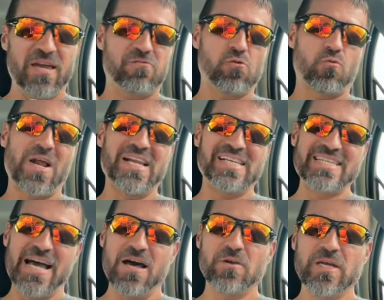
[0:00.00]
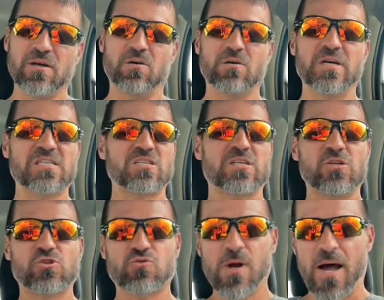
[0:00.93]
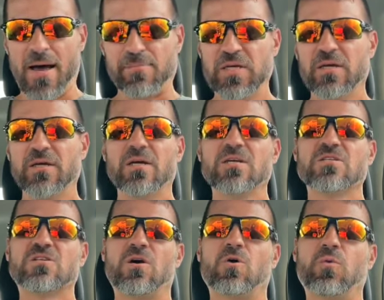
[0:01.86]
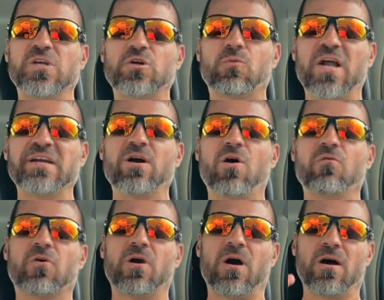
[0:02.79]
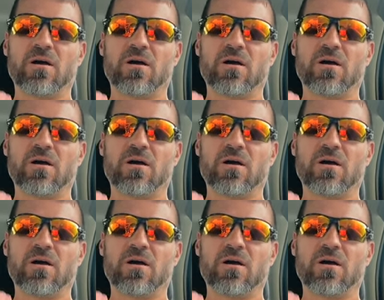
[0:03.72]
If you're running downhill, it's gonna drop. So when you're running over,